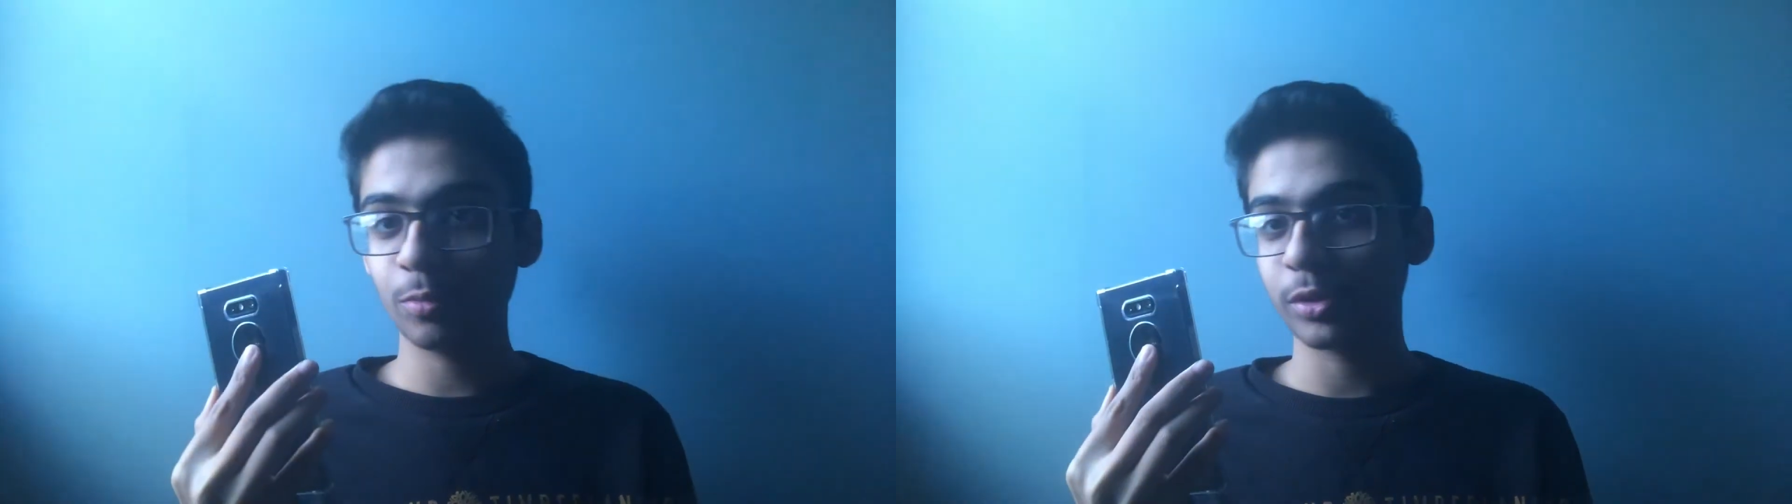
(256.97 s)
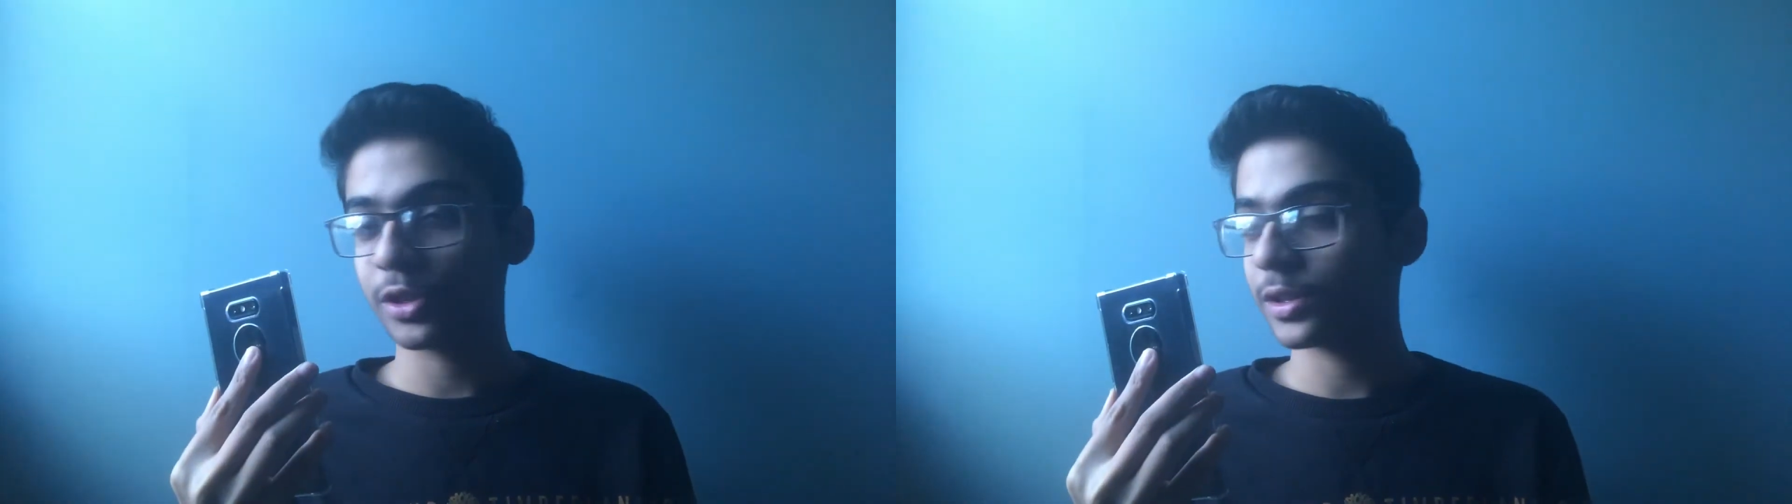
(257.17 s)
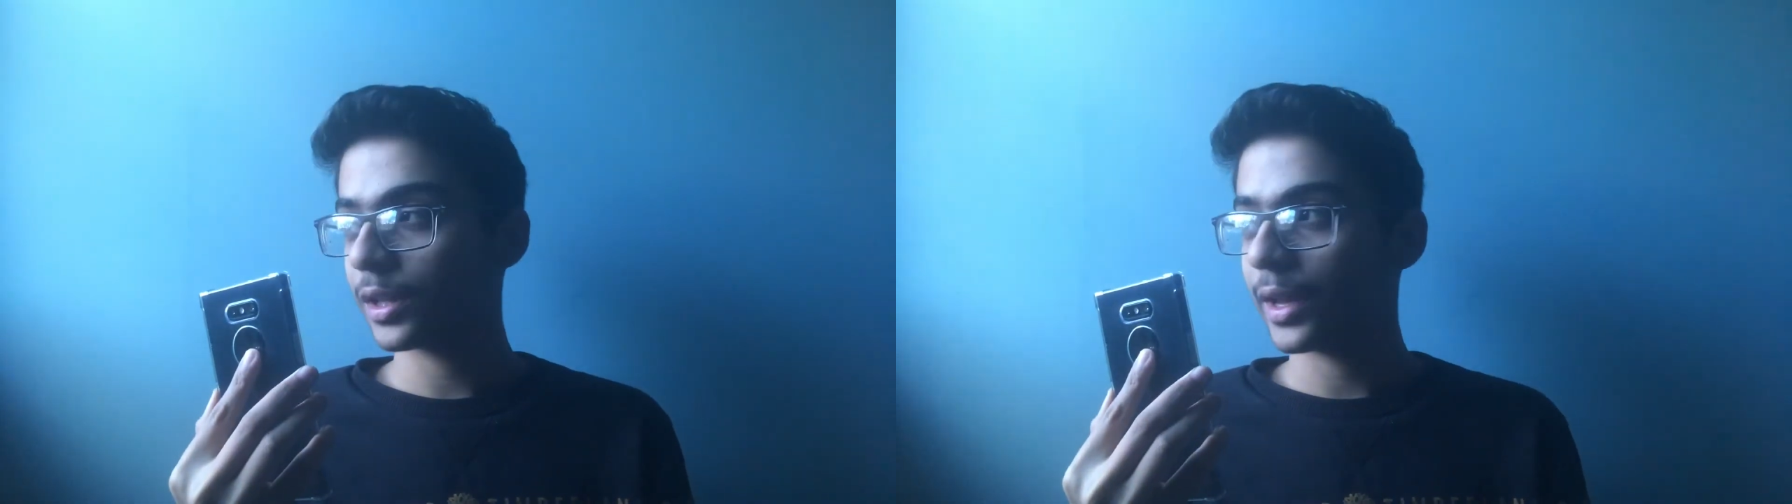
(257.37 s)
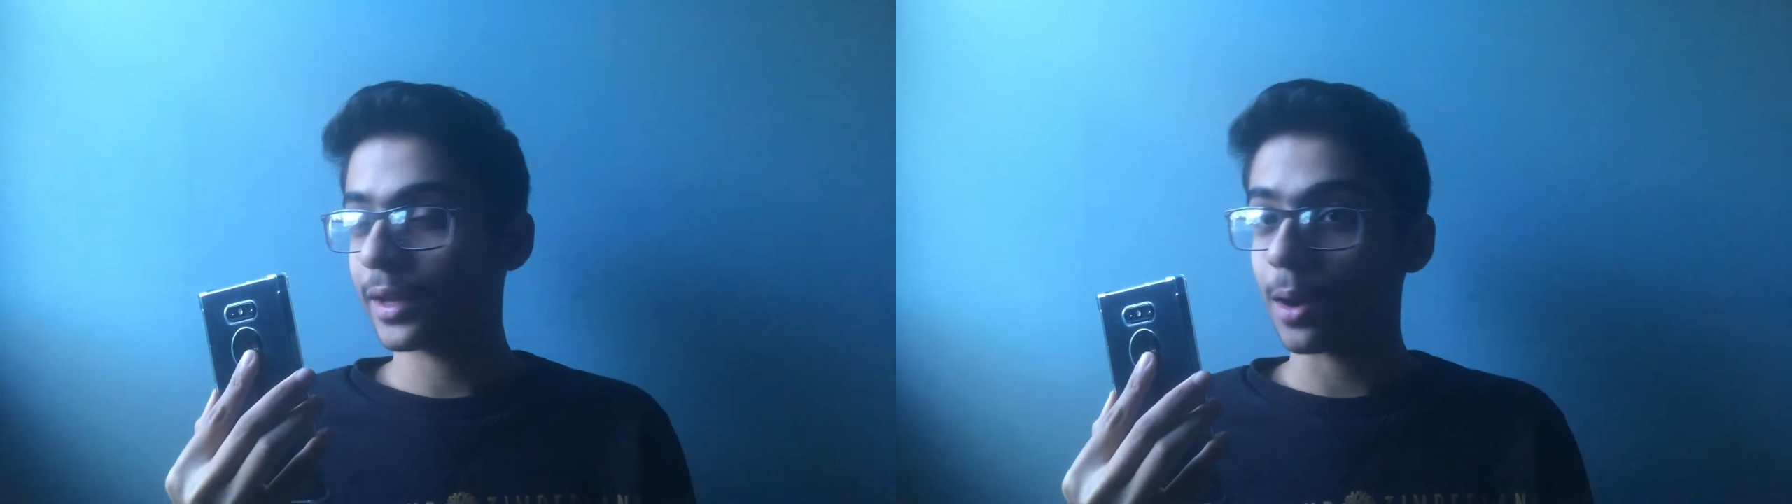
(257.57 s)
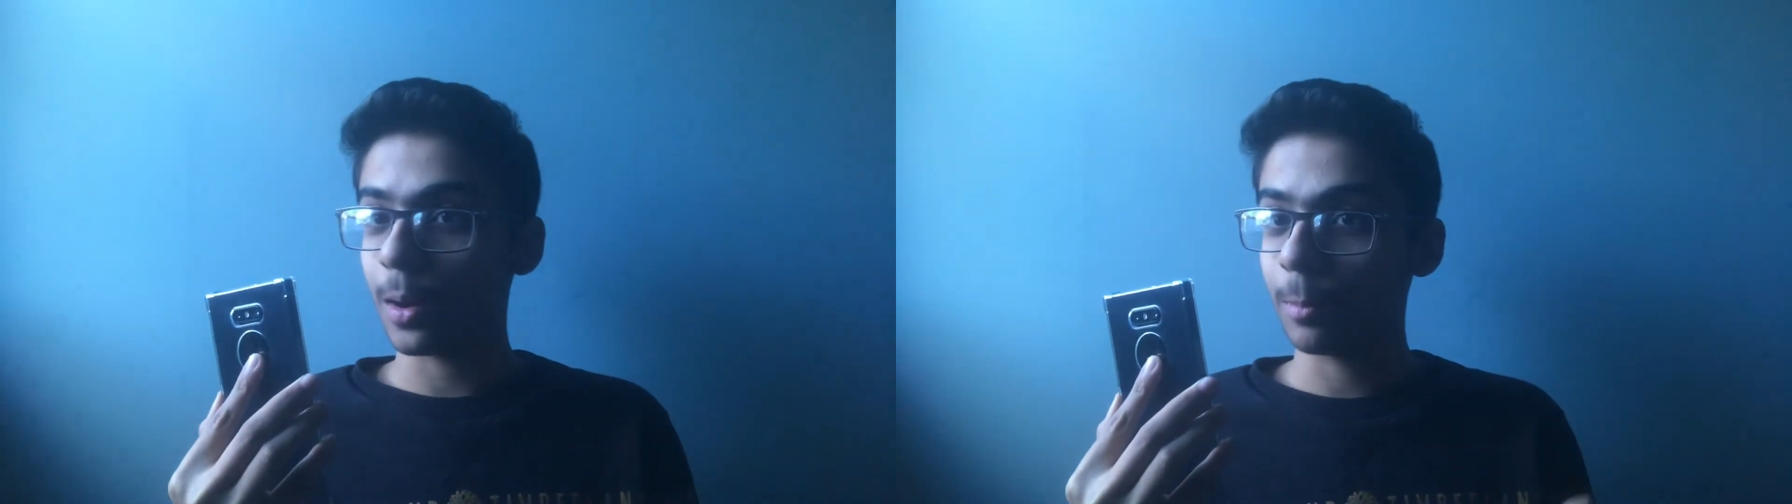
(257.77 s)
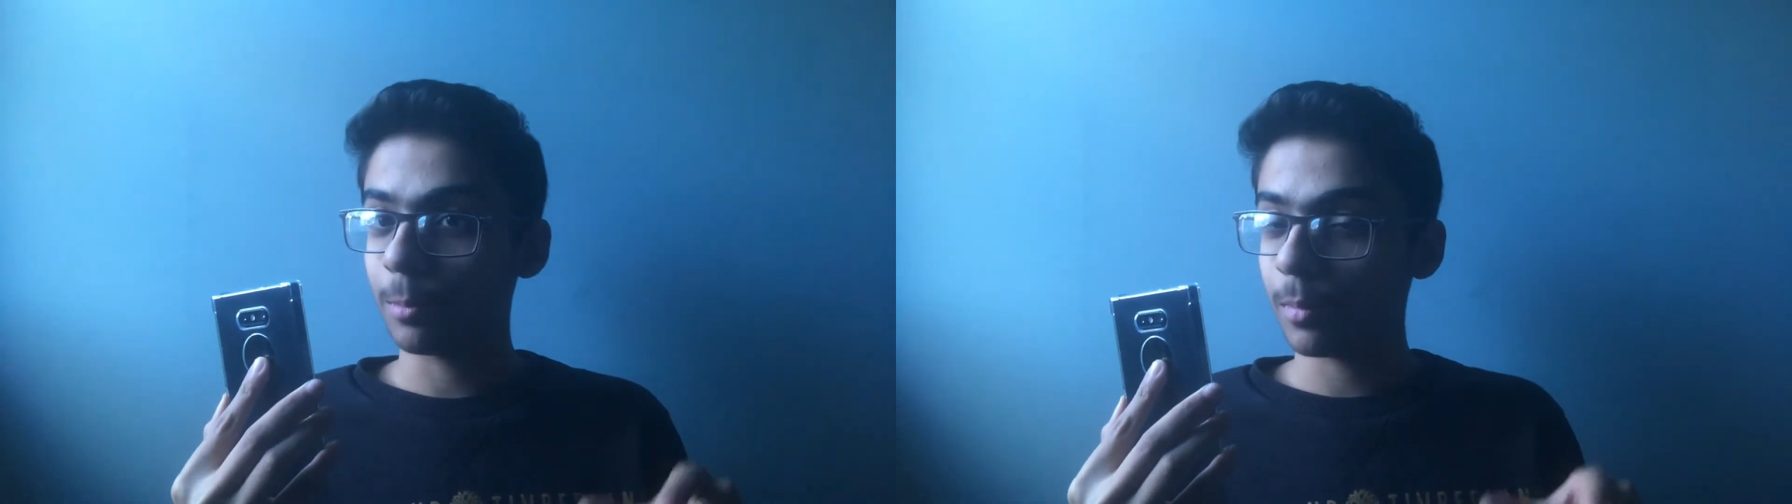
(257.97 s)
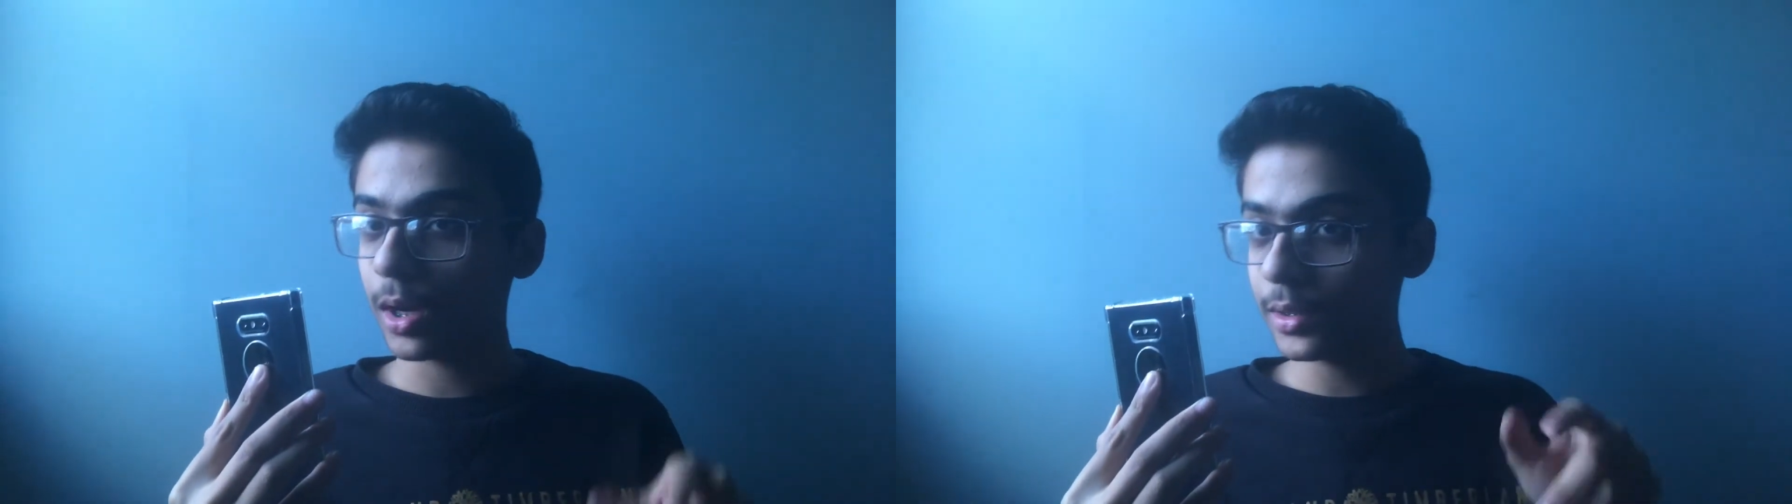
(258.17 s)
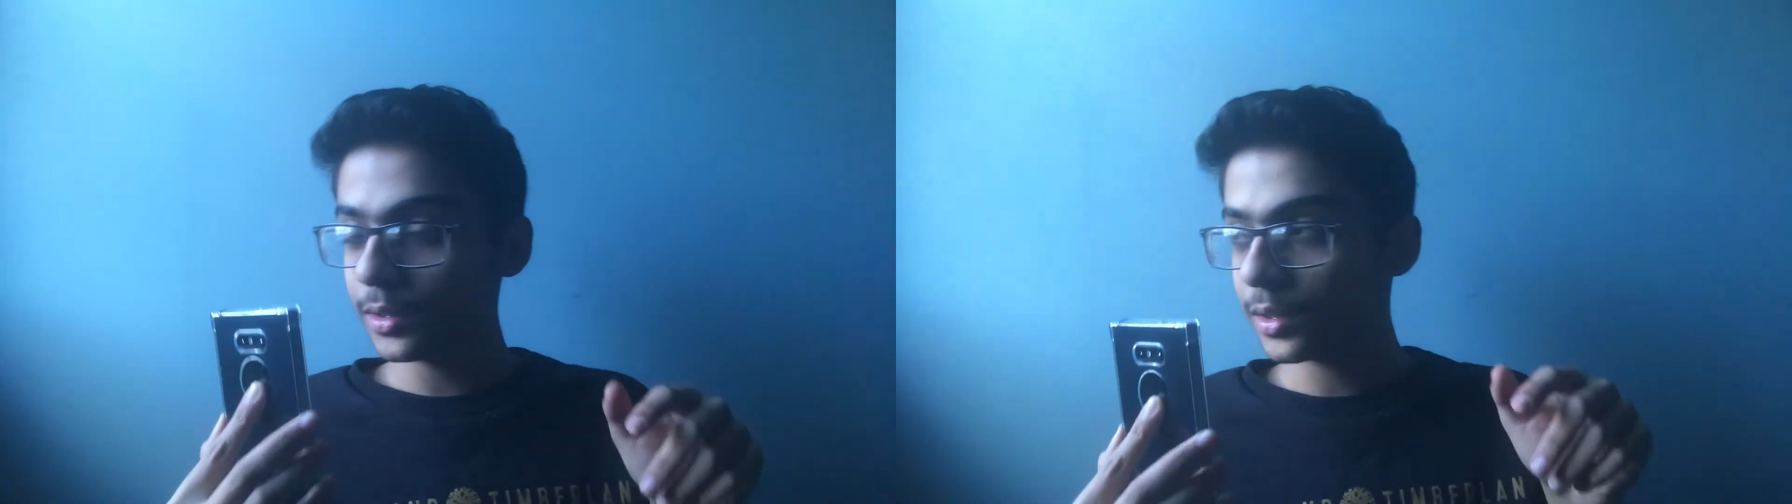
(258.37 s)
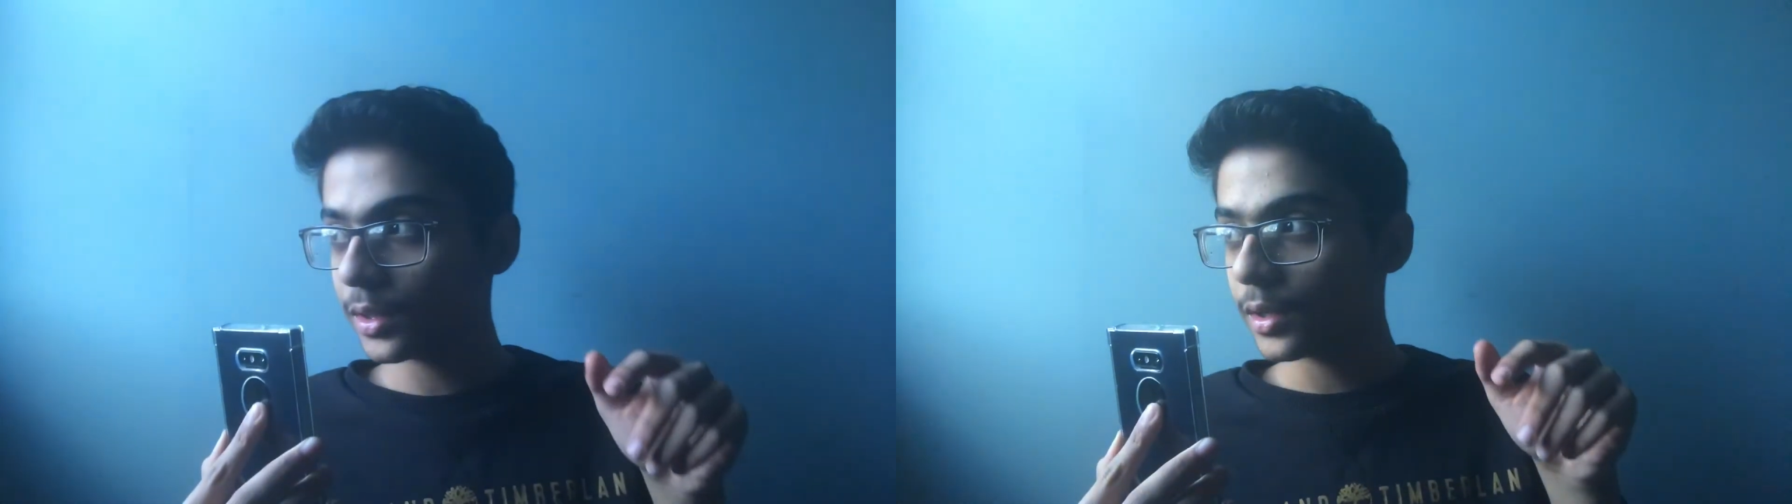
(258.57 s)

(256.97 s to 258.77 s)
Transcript: which is like a month